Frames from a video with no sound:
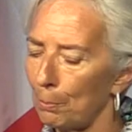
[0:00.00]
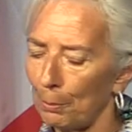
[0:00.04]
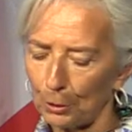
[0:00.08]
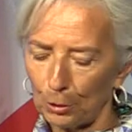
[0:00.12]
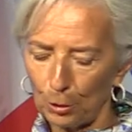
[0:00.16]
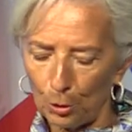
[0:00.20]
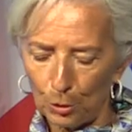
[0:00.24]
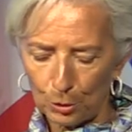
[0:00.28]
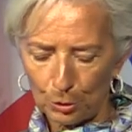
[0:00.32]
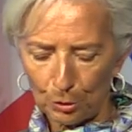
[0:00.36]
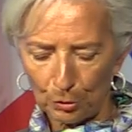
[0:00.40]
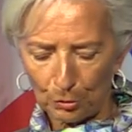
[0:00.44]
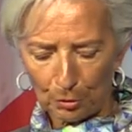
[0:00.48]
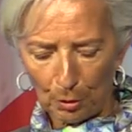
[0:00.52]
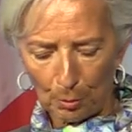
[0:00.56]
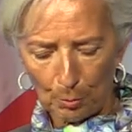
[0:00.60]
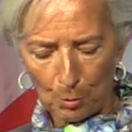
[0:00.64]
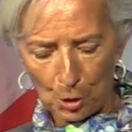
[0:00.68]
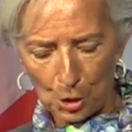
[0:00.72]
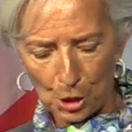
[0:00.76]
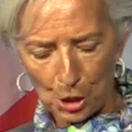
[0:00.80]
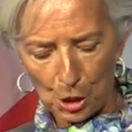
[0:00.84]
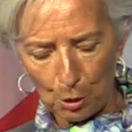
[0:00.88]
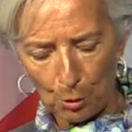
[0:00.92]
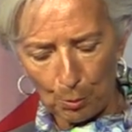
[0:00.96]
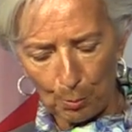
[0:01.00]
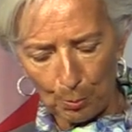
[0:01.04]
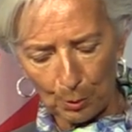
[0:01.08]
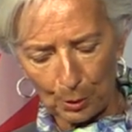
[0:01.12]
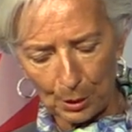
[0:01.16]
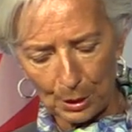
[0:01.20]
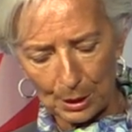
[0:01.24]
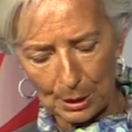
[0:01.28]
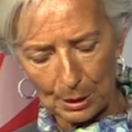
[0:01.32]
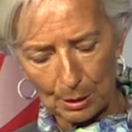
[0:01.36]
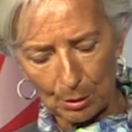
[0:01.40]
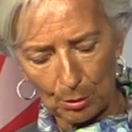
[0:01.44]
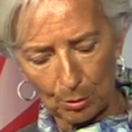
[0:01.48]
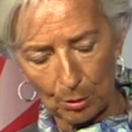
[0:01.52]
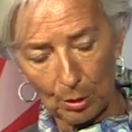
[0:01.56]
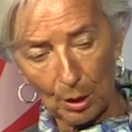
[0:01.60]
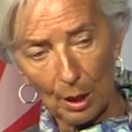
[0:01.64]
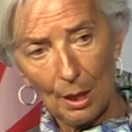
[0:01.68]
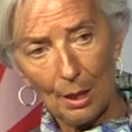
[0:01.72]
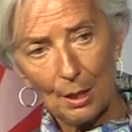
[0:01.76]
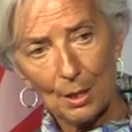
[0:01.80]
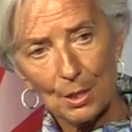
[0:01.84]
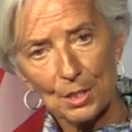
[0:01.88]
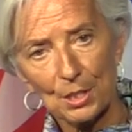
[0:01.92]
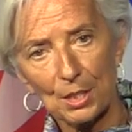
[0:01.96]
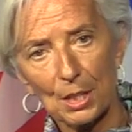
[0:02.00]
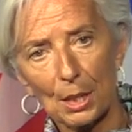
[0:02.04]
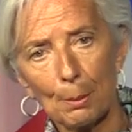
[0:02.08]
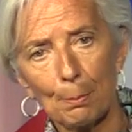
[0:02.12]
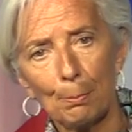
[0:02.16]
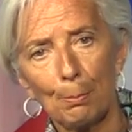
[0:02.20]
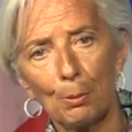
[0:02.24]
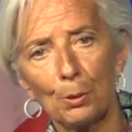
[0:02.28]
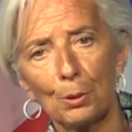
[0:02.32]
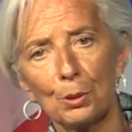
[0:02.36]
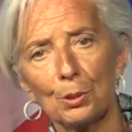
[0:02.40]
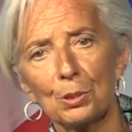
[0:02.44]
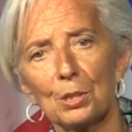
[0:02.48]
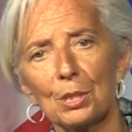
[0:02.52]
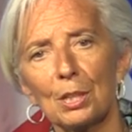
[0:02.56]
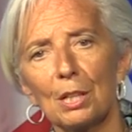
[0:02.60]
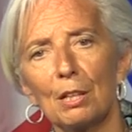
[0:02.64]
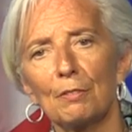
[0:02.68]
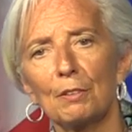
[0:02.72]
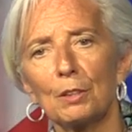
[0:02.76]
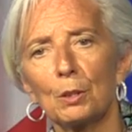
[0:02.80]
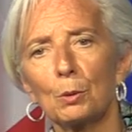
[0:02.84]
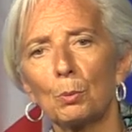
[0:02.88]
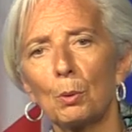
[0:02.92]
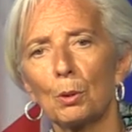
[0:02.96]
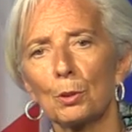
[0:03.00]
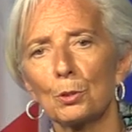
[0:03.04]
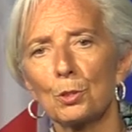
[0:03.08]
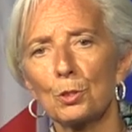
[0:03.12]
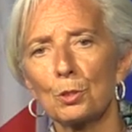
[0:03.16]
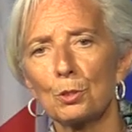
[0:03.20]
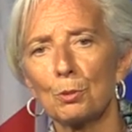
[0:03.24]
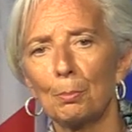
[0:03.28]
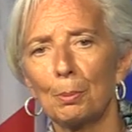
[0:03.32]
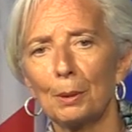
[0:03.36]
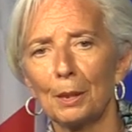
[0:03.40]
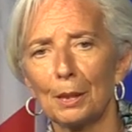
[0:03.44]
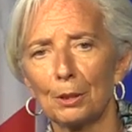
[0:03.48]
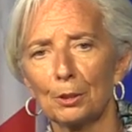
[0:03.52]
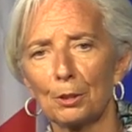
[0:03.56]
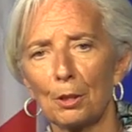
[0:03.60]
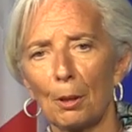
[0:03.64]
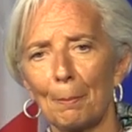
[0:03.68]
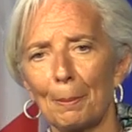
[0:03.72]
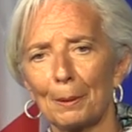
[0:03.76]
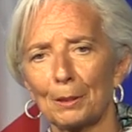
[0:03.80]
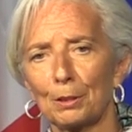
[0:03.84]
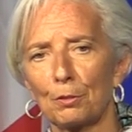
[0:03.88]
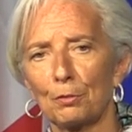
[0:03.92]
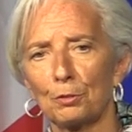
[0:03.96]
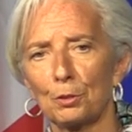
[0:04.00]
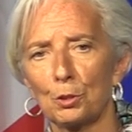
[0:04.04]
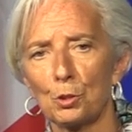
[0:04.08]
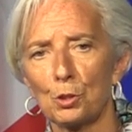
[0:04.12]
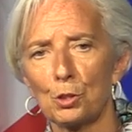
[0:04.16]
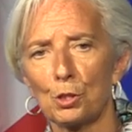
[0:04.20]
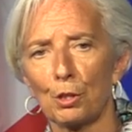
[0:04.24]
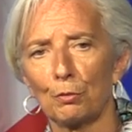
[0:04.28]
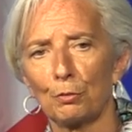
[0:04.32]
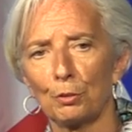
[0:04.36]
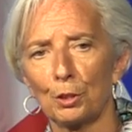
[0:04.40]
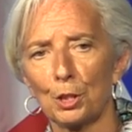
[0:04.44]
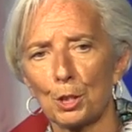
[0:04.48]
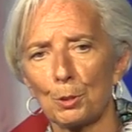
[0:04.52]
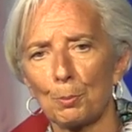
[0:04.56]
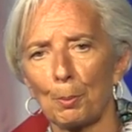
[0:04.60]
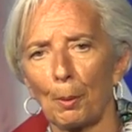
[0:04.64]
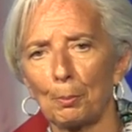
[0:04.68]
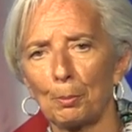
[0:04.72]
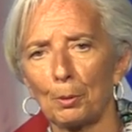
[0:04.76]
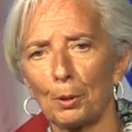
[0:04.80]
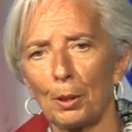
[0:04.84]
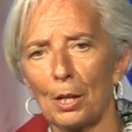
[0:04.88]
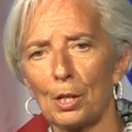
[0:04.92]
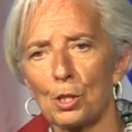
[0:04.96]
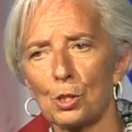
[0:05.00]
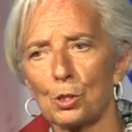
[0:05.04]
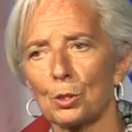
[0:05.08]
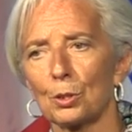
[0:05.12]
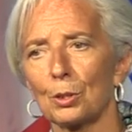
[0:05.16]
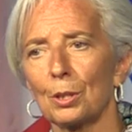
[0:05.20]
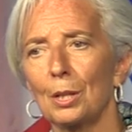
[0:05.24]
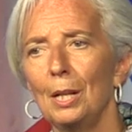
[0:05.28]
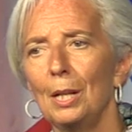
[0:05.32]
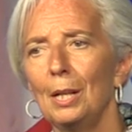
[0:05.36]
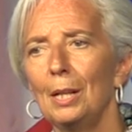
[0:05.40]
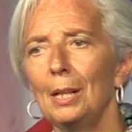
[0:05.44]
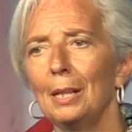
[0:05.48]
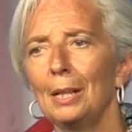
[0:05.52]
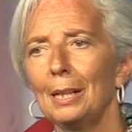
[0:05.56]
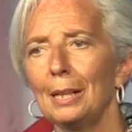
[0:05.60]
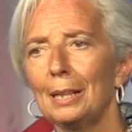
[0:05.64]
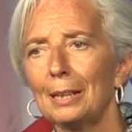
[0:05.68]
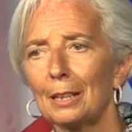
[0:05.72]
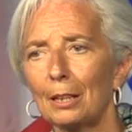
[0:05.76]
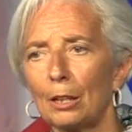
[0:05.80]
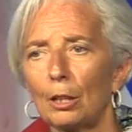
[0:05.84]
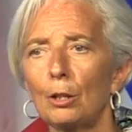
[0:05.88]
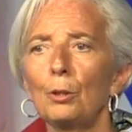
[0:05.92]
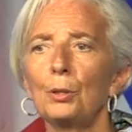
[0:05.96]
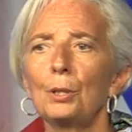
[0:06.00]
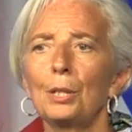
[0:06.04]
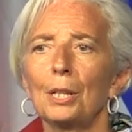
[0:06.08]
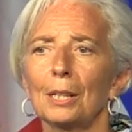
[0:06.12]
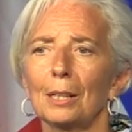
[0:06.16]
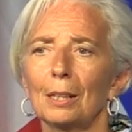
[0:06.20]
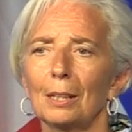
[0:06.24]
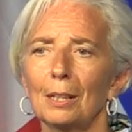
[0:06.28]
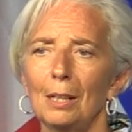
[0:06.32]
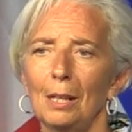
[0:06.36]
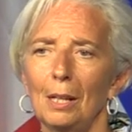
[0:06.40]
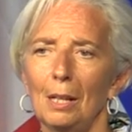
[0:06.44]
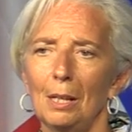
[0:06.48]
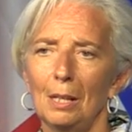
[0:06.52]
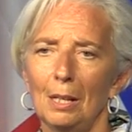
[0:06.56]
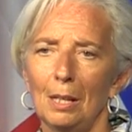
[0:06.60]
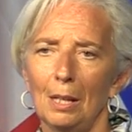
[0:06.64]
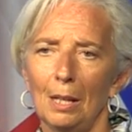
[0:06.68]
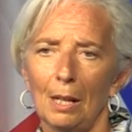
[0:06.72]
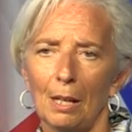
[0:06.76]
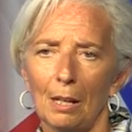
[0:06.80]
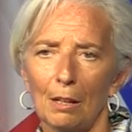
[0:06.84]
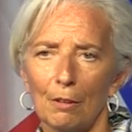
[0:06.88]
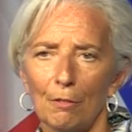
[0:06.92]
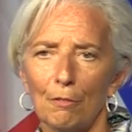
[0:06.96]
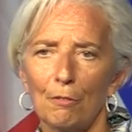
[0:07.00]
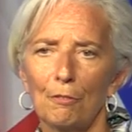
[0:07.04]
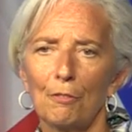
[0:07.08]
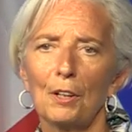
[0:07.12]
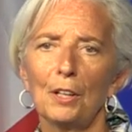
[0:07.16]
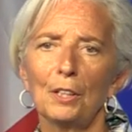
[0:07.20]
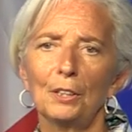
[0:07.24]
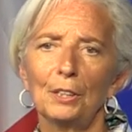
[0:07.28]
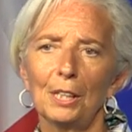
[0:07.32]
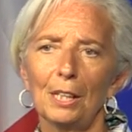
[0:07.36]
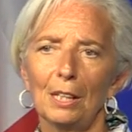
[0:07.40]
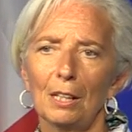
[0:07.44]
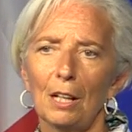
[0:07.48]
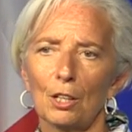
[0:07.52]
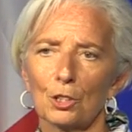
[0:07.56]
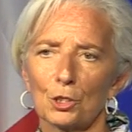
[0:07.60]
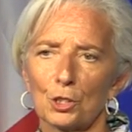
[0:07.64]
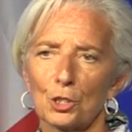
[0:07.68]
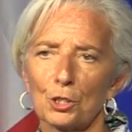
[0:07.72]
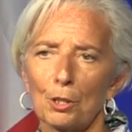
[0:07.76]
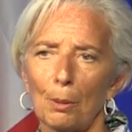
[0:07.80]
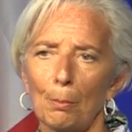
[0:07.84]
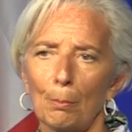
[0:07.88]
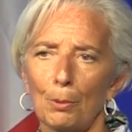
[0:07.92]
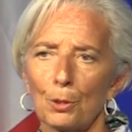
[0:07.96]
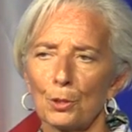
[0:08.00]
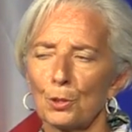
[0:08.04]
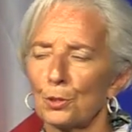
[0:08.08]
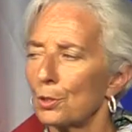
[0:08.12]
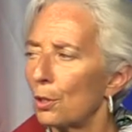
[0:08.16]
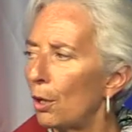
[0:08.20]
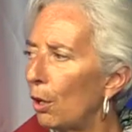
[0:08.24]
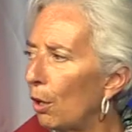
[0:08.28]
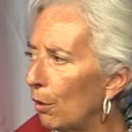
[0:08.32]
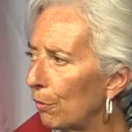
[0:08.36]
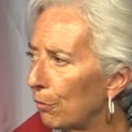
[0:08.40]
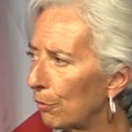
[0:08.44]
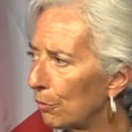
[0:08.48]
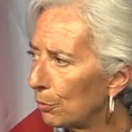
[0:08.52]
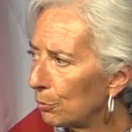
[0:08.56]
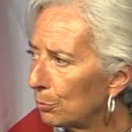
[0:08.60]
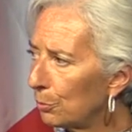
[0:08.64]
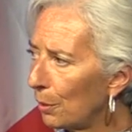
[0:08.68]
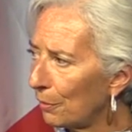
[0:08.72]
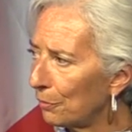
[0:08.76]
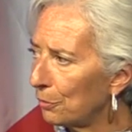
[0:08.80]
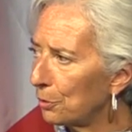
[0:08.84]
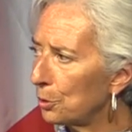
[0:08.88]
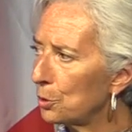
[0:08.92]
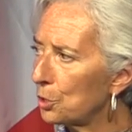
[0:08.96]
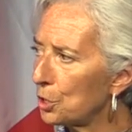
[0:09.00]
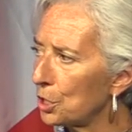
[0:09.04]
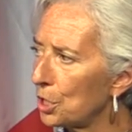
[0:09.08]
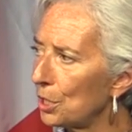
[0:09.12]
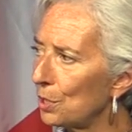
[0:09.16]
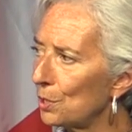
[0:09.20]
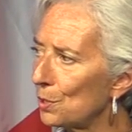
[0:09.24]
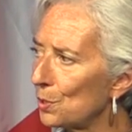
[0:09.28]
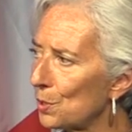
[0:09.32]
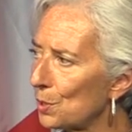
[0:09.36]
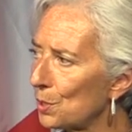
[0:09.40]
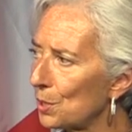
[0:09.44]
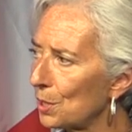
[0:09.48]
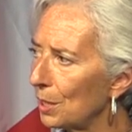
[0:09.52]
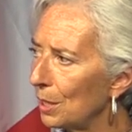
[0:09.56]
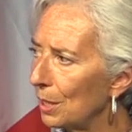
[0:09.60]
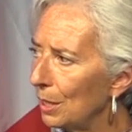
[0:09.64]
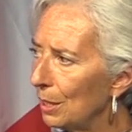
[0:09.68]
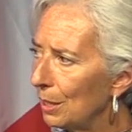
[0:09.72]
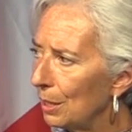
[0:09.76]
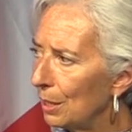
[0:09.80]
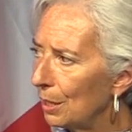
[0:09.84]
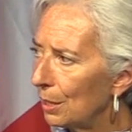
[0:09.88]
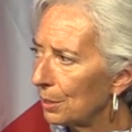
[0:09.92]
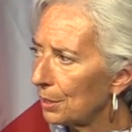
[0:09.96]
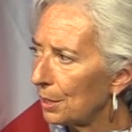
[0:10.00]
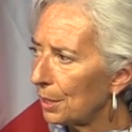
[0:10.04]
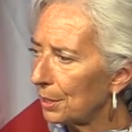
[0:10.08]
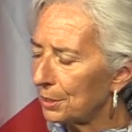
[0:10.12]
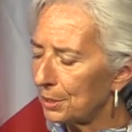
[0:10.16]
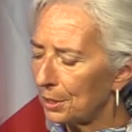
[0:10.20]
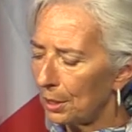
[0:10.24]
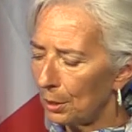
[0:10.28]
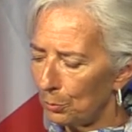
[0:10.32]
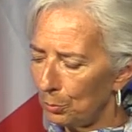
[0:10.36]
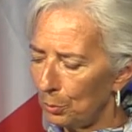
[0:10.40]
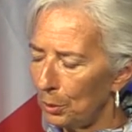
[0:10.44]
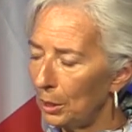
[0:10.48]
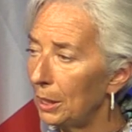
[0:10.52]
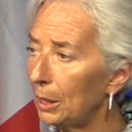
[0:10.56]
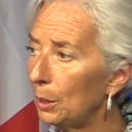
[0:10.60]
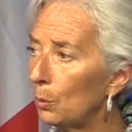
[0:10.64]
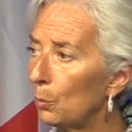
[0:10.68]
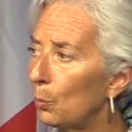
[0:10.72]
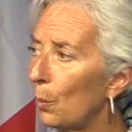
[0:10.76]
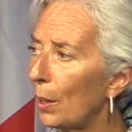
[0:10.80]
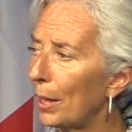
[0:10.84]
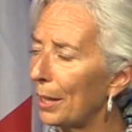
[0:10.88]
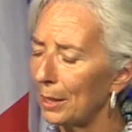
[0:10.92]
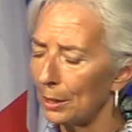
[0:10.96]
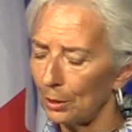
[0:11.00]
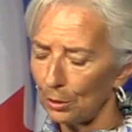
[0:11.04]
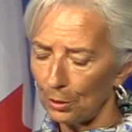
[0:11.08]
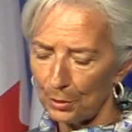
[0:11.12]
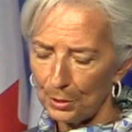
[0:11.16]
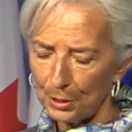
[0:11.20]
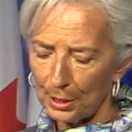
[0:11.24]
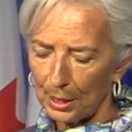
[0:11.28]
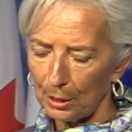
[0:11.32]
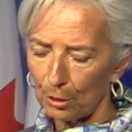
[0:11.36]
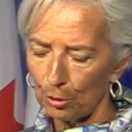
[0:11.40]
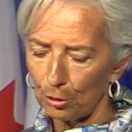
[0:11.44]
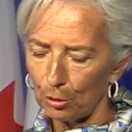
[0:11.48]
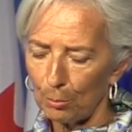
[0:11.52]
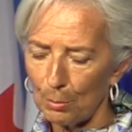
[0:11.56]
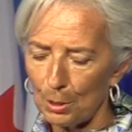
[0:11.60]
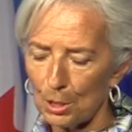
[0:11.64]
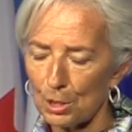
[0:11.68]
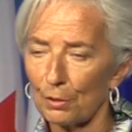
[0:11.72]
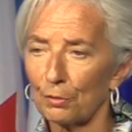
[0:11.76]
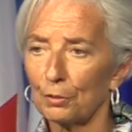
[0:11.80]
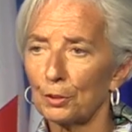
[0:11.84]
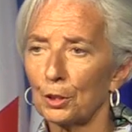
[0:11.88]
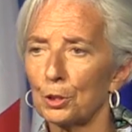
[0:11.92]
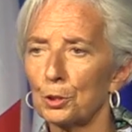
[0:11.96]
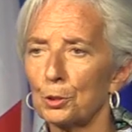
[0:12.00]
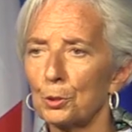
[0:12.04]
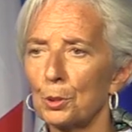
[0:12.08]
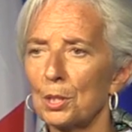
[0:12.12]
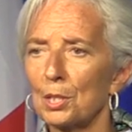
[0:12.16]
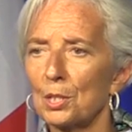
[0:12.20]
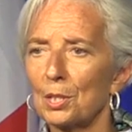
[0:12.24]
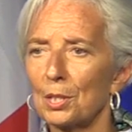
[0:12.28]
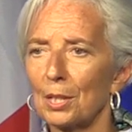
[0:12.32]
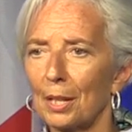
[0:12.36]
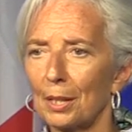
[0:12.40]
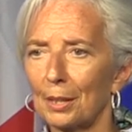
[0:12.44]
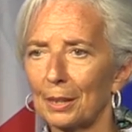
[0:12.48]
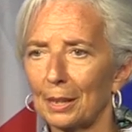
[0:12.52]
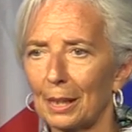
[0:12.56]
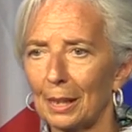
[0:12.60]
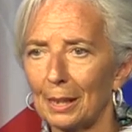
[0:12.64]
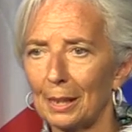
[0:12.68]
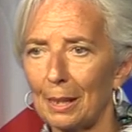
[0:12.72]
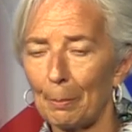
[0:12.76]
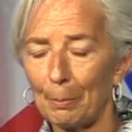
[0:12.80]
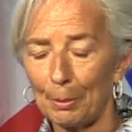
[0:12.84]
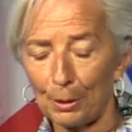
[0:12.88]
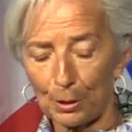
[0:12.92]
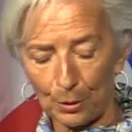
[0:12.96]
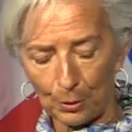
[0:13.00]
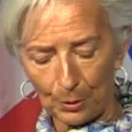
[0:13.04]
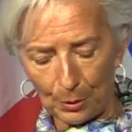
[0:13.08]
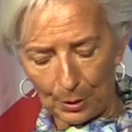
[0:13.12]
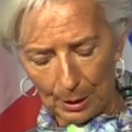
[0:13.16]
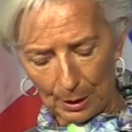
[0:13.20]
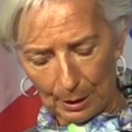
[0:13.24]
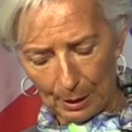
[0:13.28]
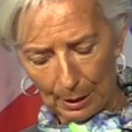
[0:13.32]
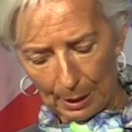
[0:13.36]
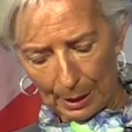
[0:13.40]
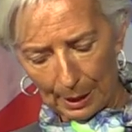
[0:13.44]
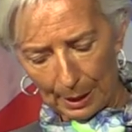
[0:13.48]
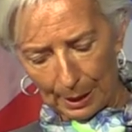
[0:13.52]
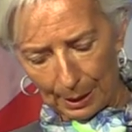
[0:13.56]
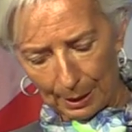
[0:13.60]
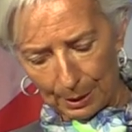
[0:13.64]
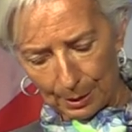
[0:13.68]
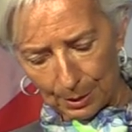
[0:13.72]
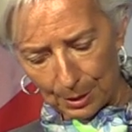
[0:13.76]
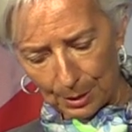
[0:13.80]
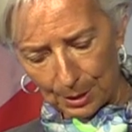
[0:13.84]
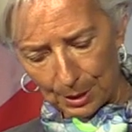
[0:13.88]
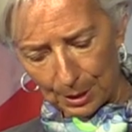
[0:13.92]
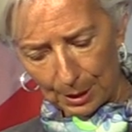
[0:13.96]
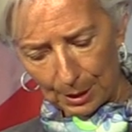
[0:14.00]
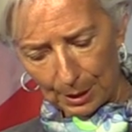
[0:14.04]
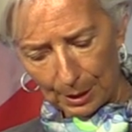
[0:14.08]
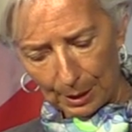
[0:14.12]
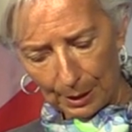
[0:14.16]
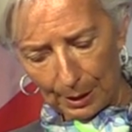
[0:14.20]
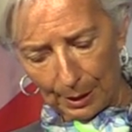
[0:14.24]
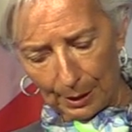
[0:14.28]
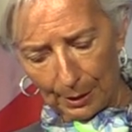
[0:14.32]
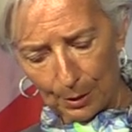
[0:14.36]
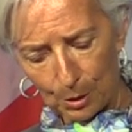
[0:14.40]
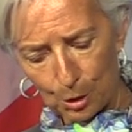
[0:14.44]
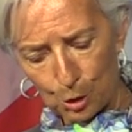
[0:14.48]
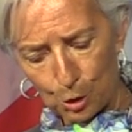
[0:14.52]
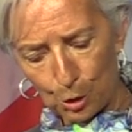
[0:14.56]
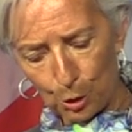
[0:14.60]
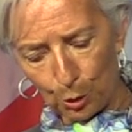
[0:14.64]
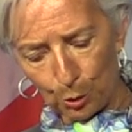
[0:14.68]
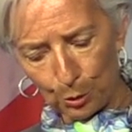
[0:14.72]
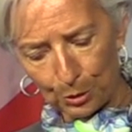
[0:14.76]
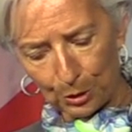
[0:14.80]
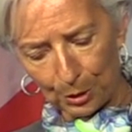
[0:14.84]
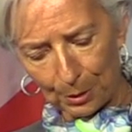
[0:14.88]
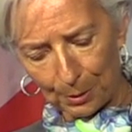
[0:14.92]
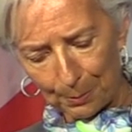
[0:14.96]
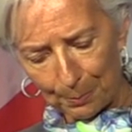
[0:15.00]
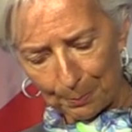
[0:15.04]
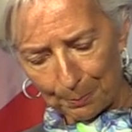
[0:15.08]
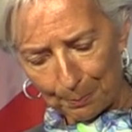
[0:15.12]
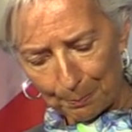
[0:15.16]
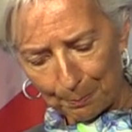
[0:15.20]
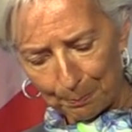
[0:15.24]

but also from a geopolitical standpoint, if it wants to build a better future for its population, including very large numbers of refugees that are really weighing on the economies of countries like Lebanon and Jordan.